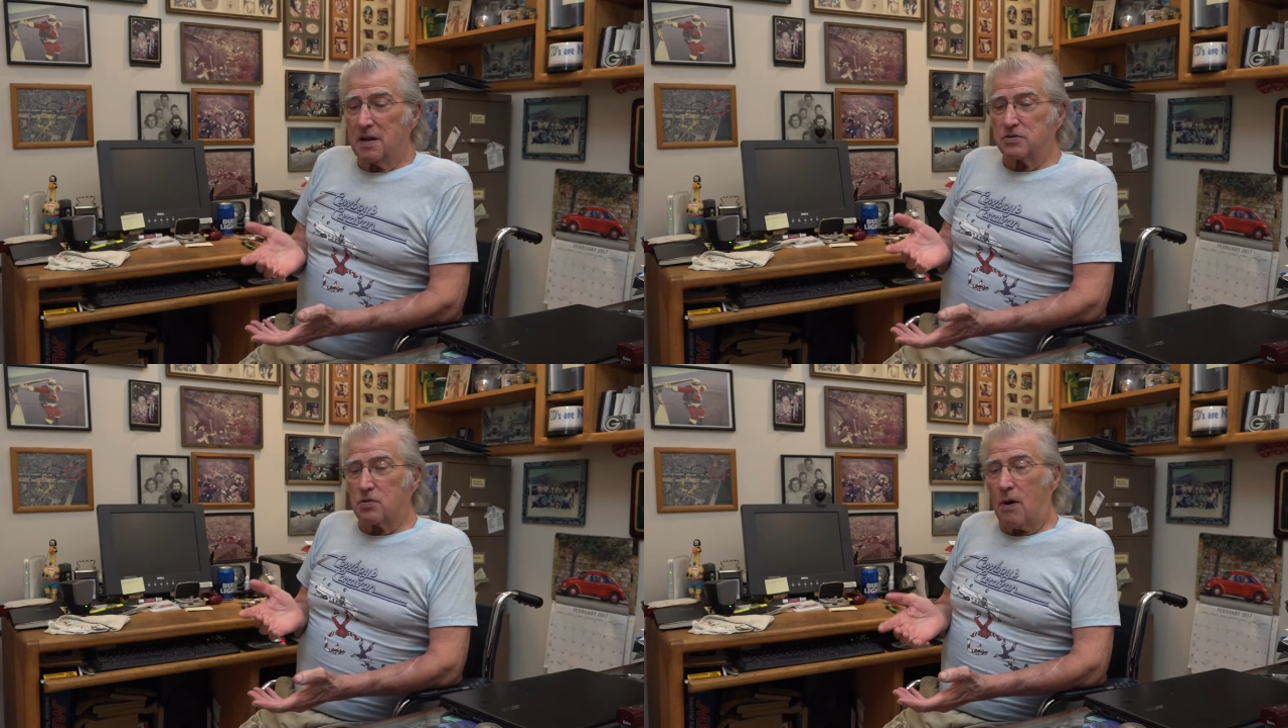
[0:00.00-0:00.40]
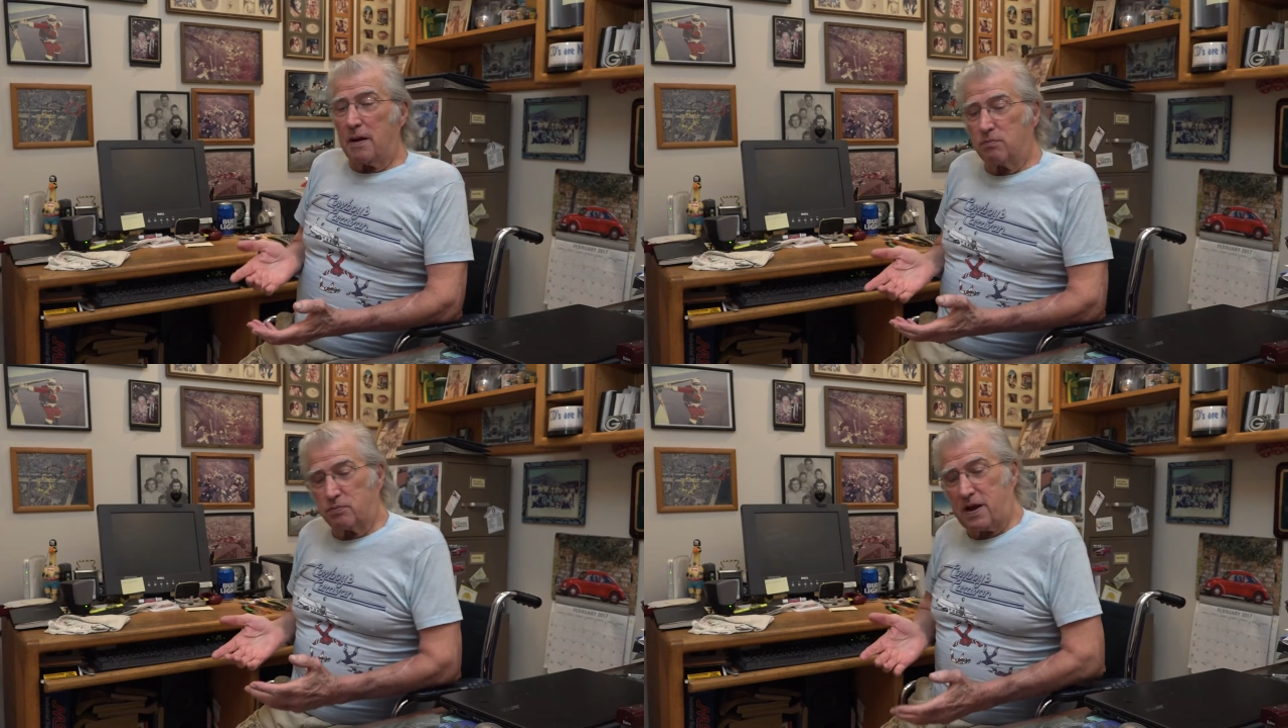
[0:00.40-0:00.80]
So
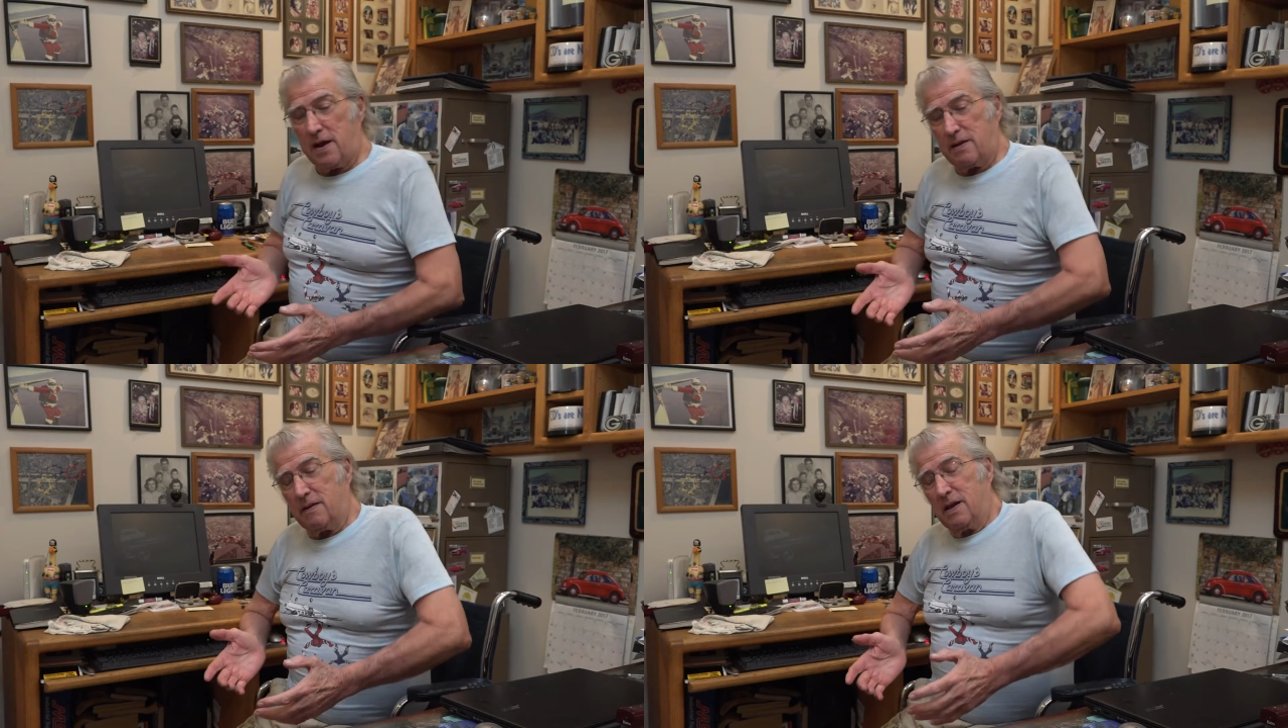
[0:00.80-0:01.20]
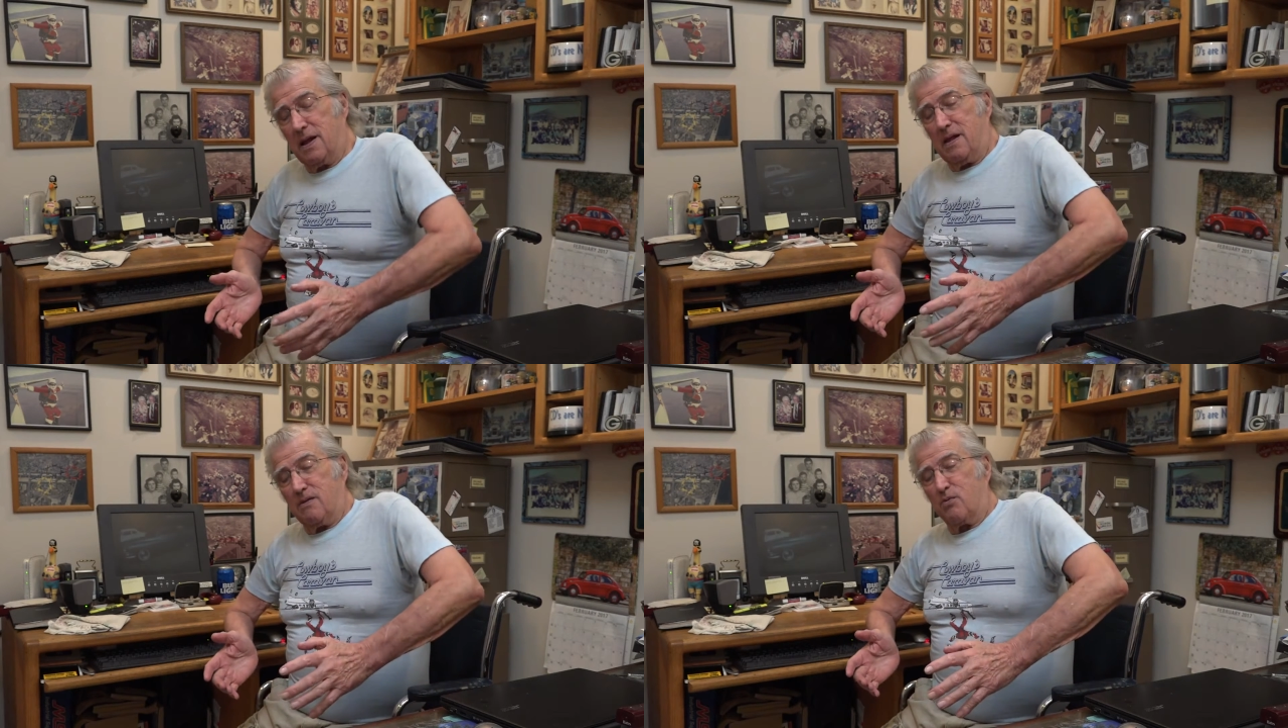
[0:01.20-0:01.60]
I kind of
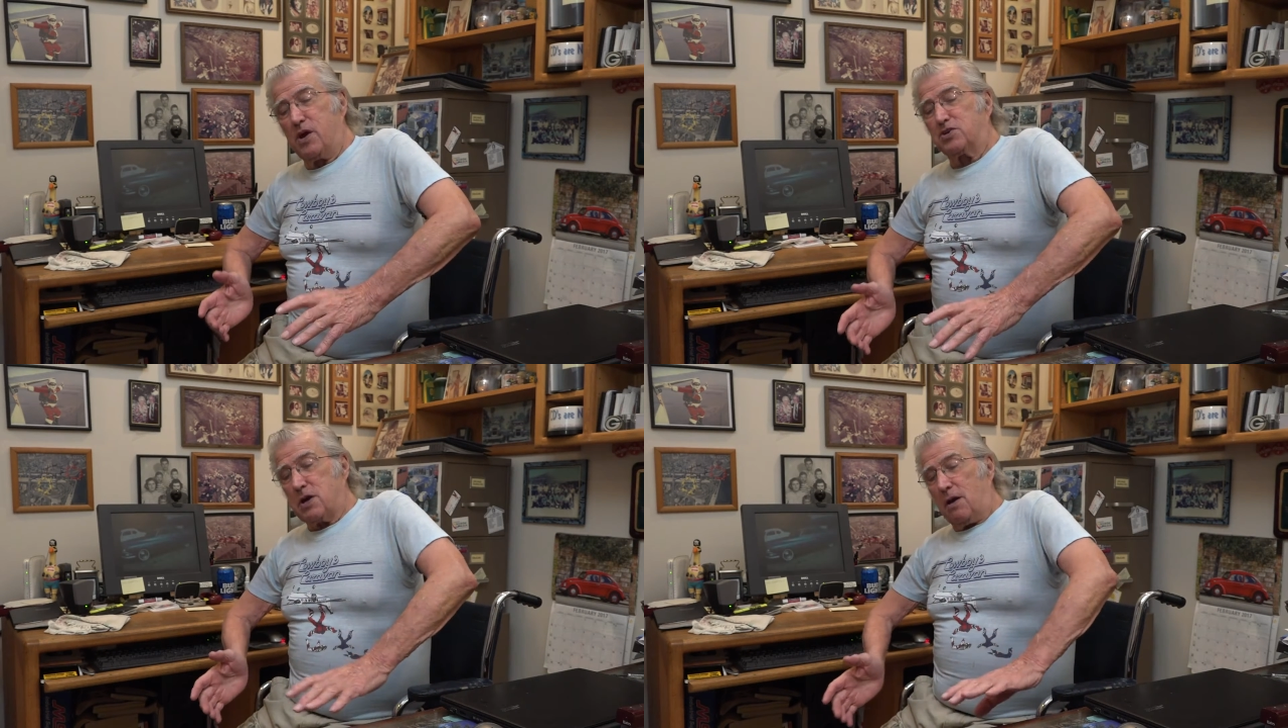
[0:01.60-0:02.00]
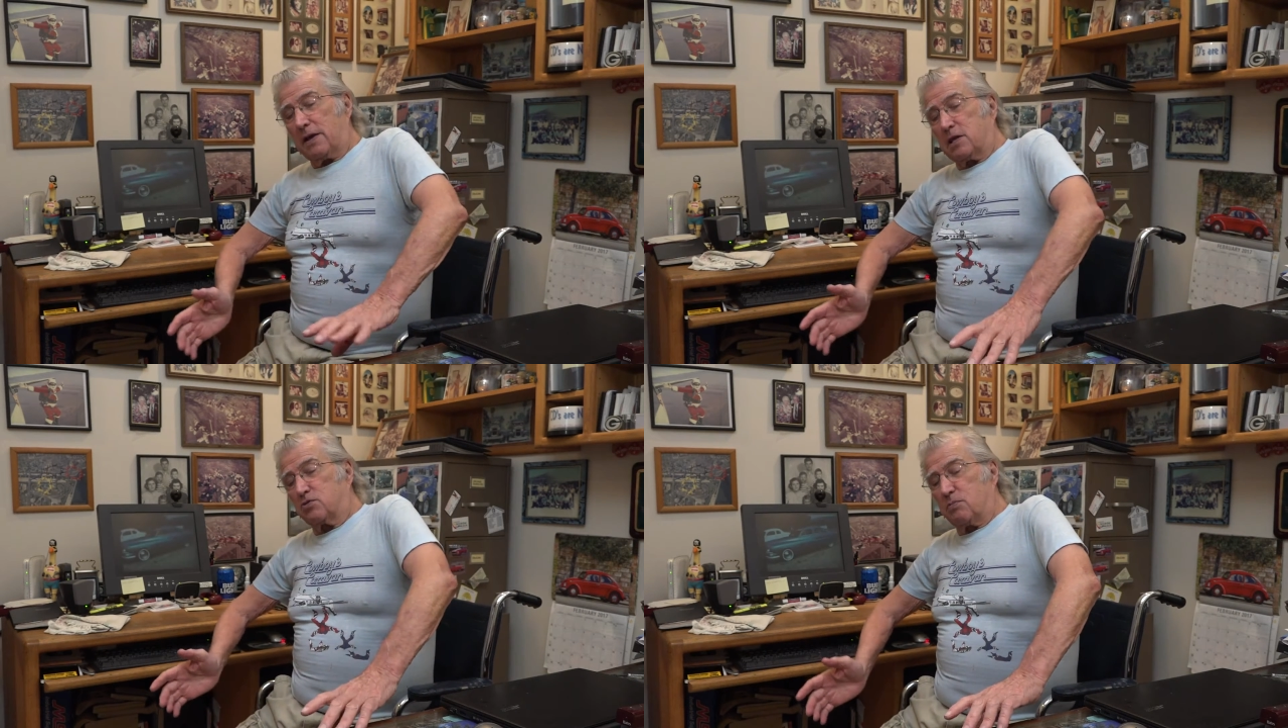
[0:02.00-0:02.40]
reach out
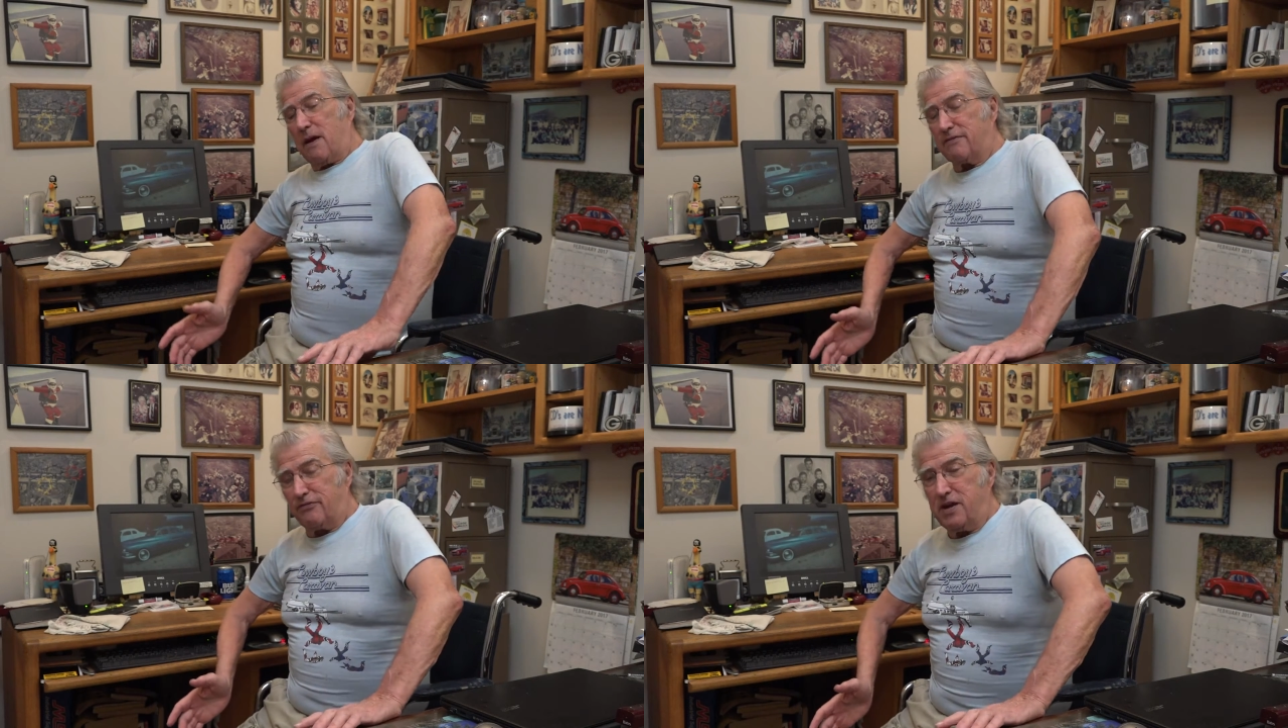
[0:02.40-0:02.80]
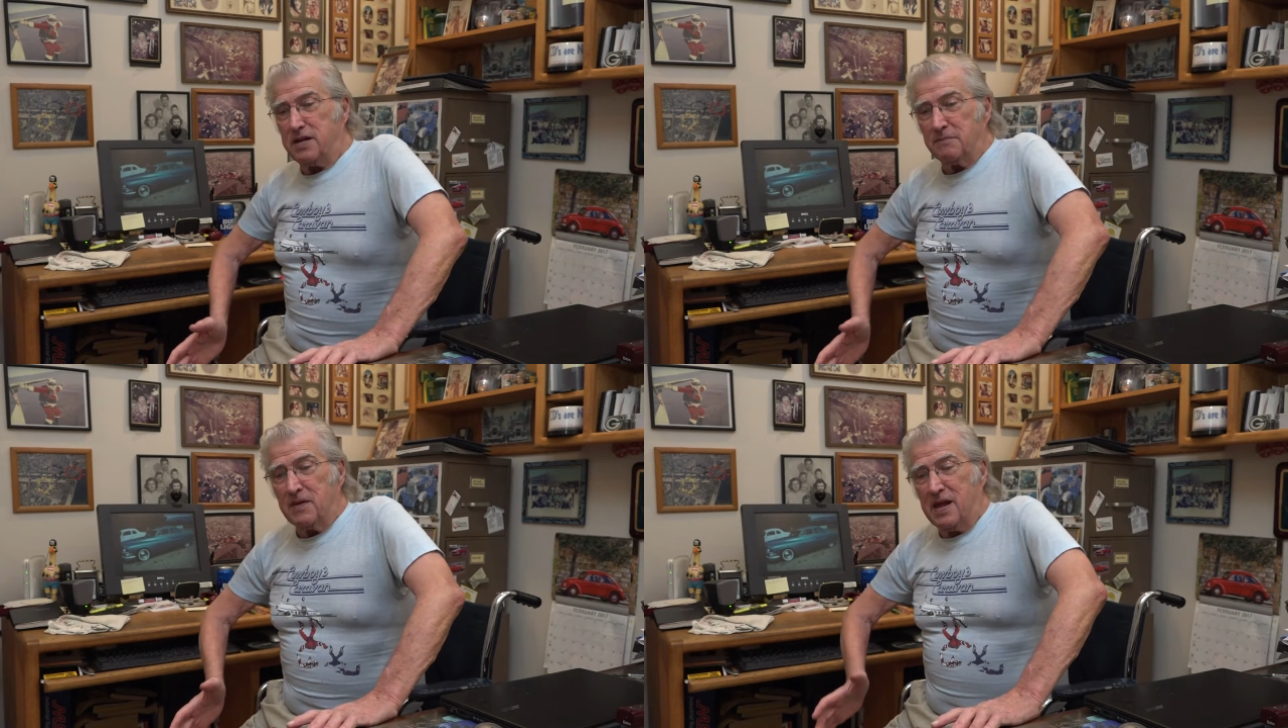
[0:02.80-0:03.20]
like this with my feet